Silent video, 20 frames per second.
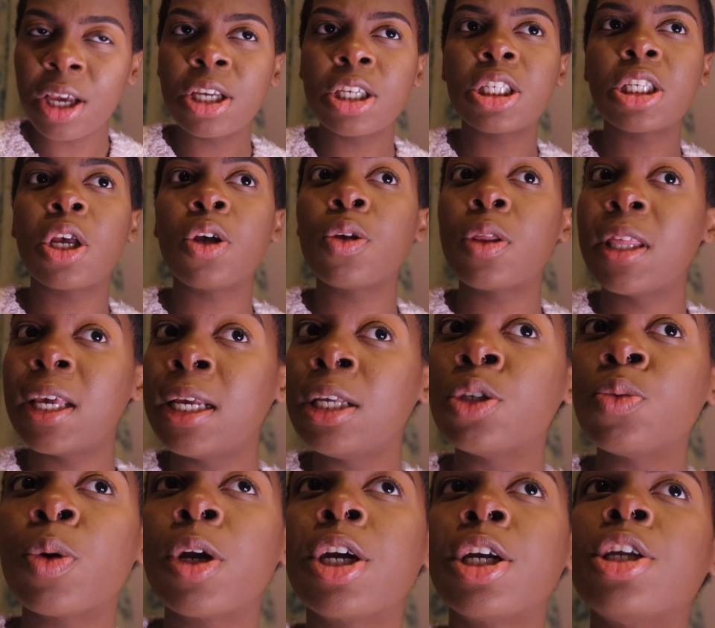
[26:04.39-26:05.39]
So
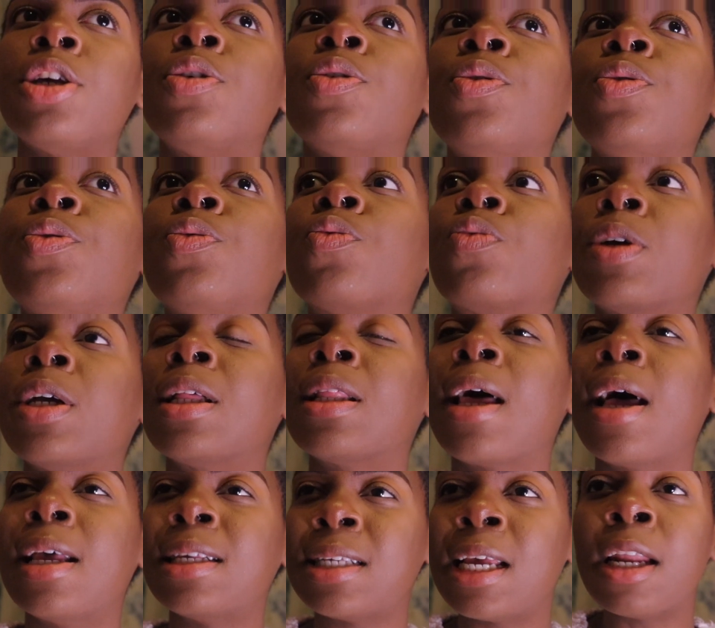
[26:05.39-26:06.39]
things where you
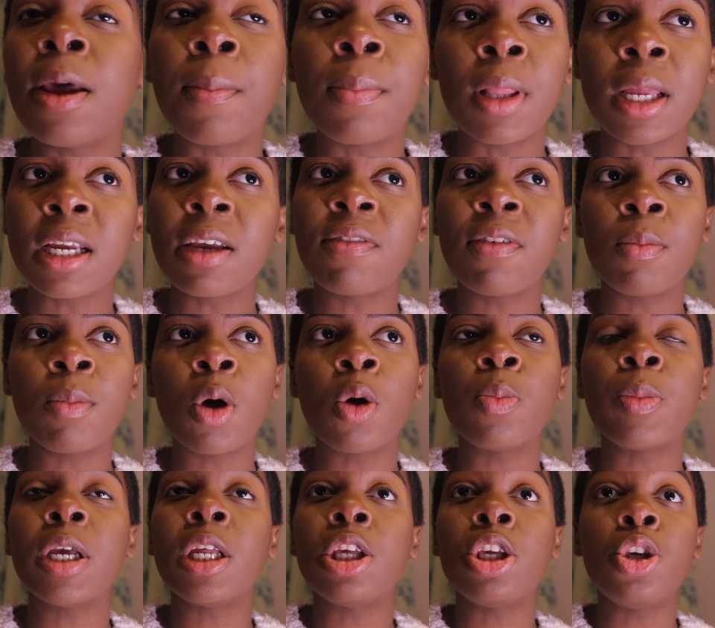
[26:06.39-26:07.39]
realize in a blink of a
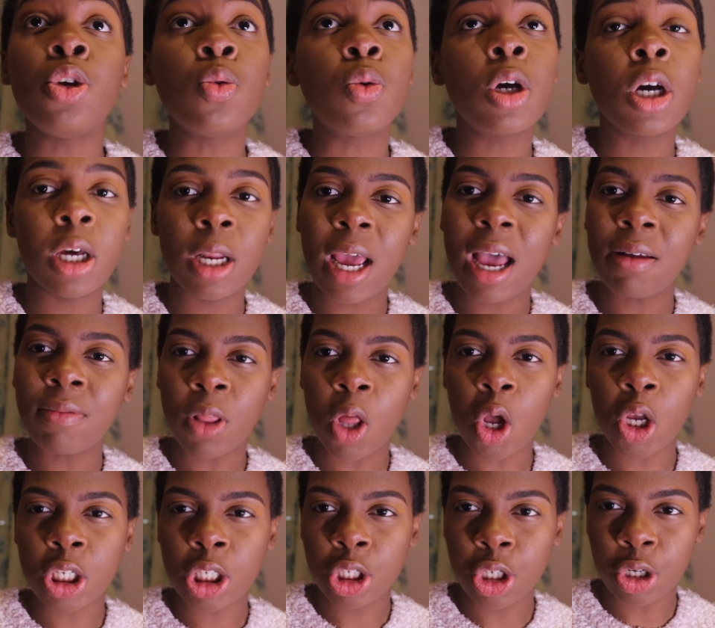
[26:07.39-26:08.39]
moment you could have
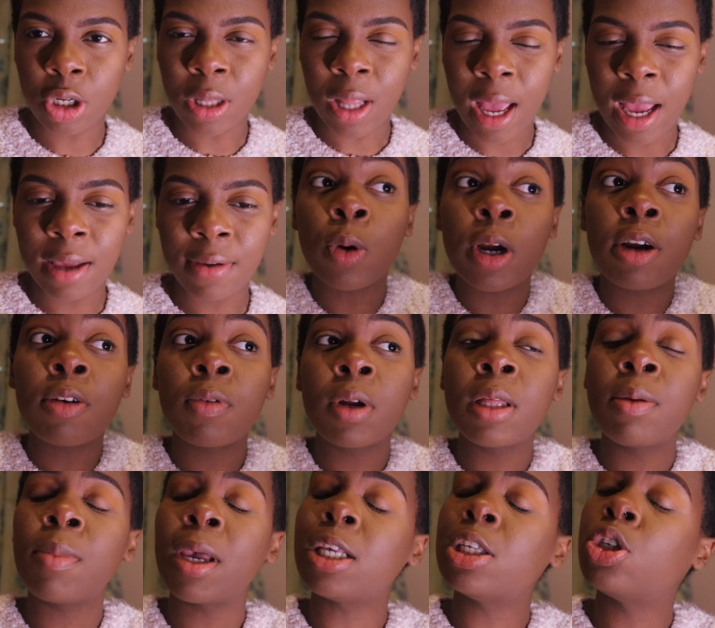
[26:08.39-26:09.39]
lost your life, where it
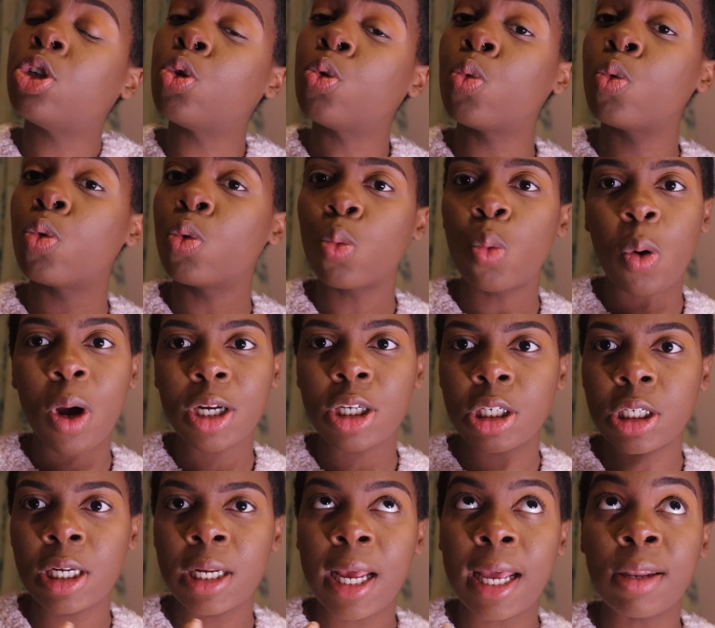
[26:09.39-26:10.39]
really makes you
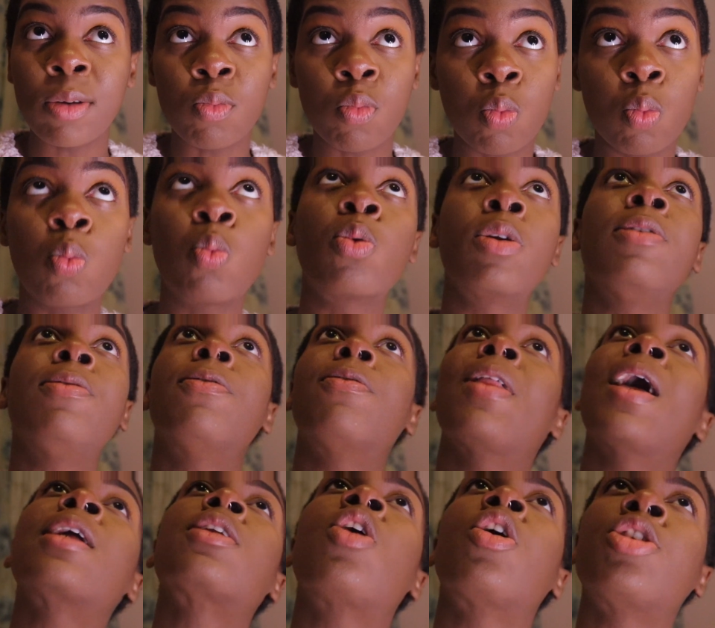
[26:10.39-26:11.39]
question and
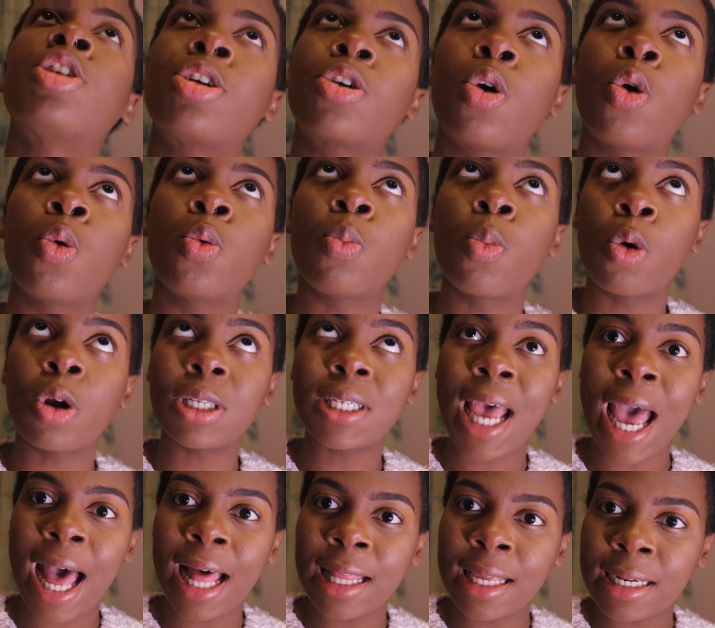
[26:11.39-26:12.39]
reflect on your own
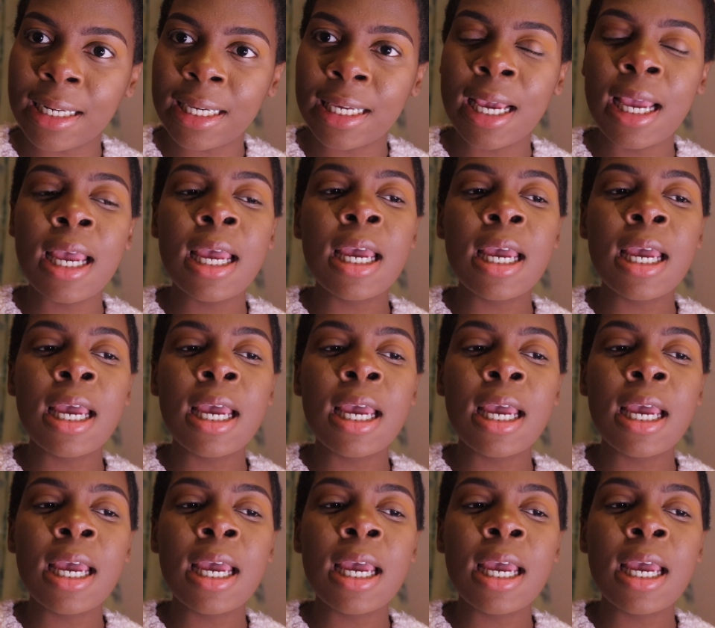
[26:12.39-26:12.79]
mortality.